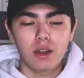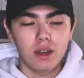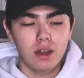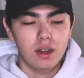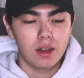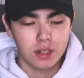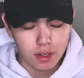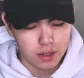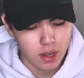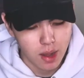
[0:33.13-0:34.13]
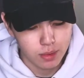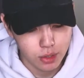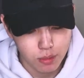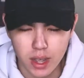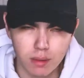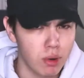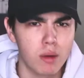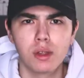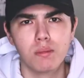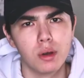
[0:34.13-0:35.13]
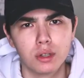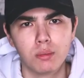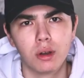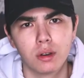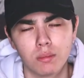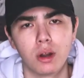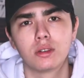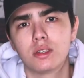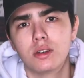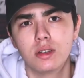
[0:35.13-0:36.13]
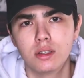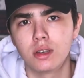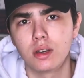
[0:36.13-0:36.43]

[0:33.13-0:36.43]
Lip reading: I'll take the time to make probably a multi-part series,